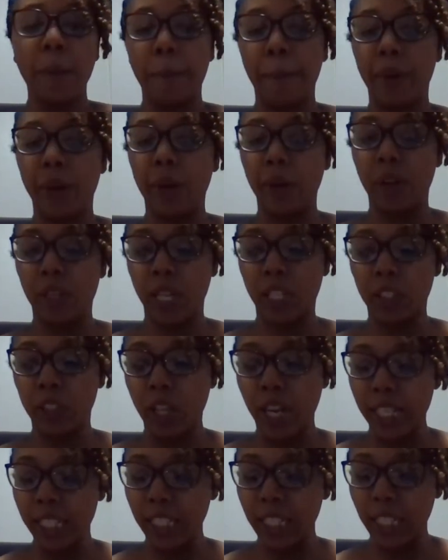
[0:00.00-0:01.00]
But it's
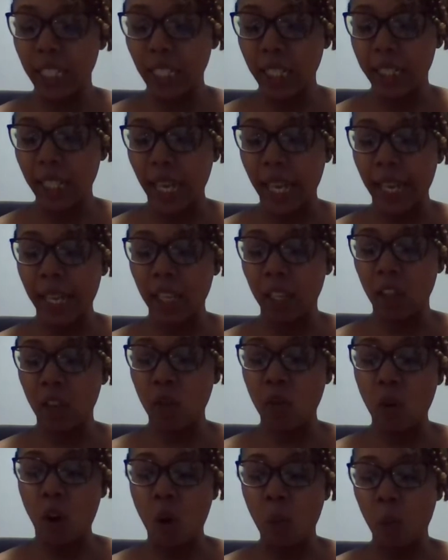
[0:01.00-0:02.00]
crazy because it's like
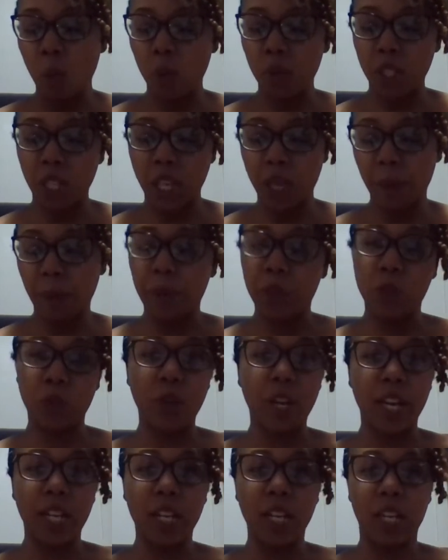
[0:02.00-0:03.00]
you almost get
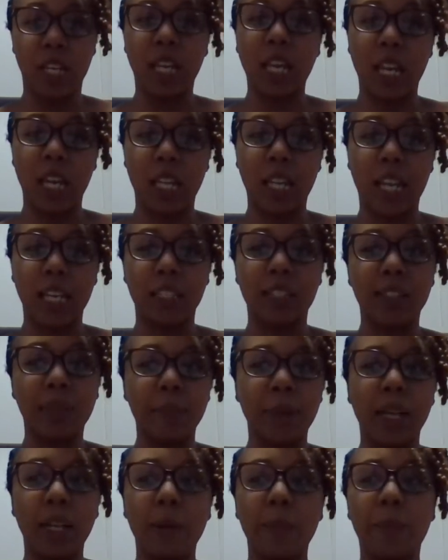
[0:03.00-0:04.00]
betrayed again. Like
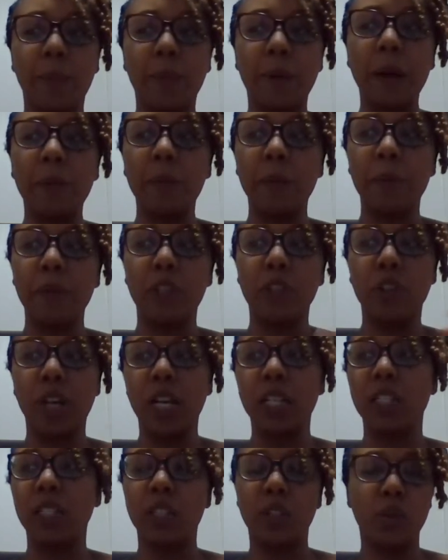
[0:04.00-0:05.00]
somebody probably
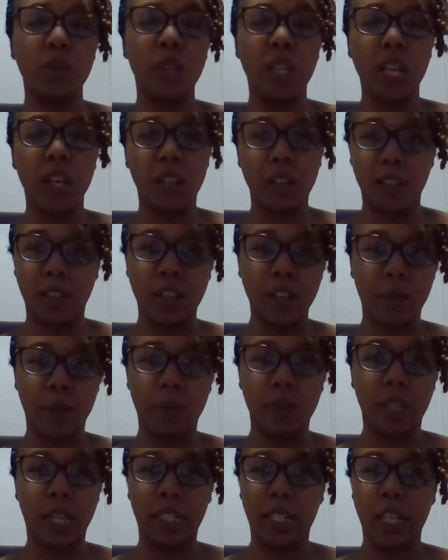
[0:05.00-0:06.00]
tries to do the
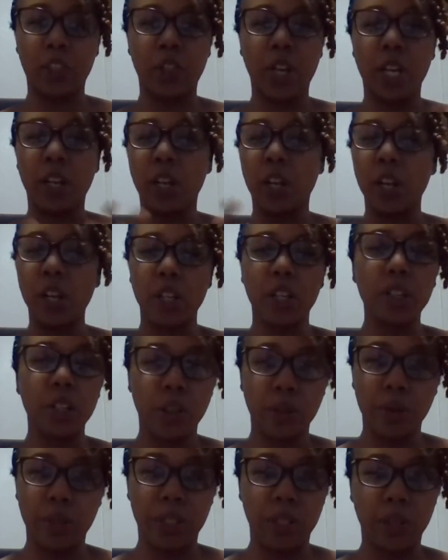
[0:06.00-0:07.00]
unthinkable, like they try to hurt
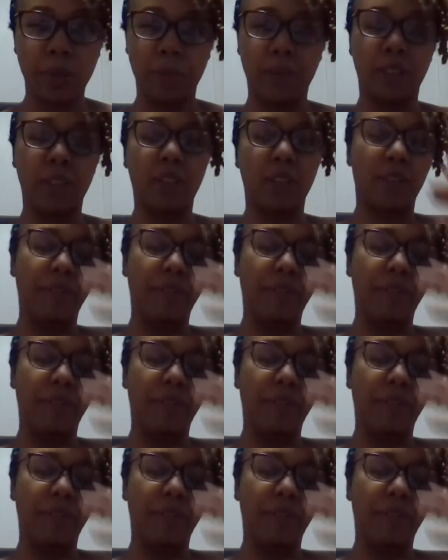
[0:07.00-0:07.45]
you or something.